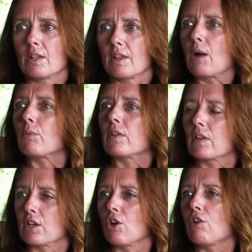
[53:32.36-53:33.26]
That was the
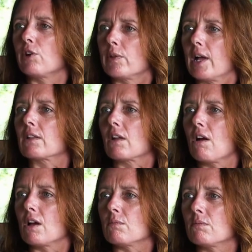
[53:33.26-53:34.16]
scenario at that
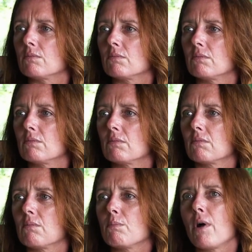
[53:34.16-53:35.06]
time.
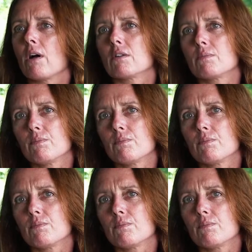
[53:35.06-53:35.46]
But